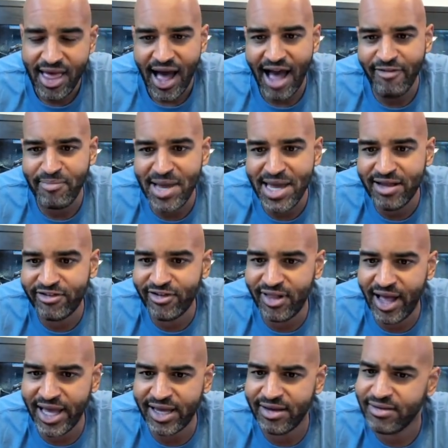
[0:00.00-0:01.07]
I've made it to
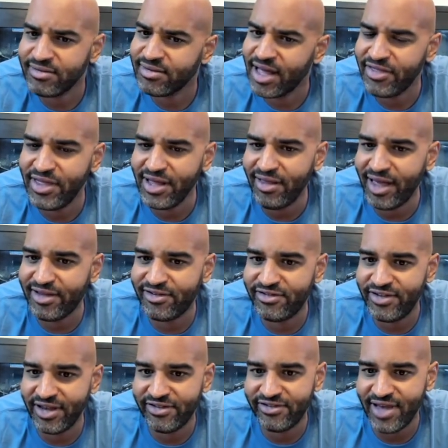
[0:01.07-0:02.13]
I think
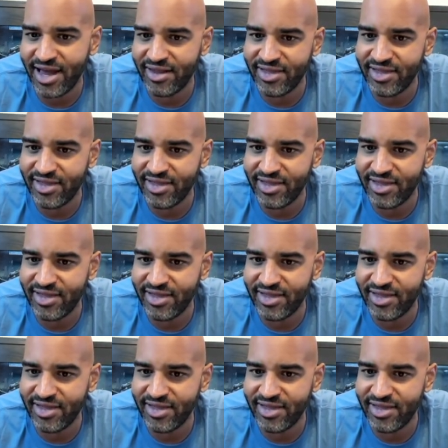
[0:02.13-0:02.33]
6 out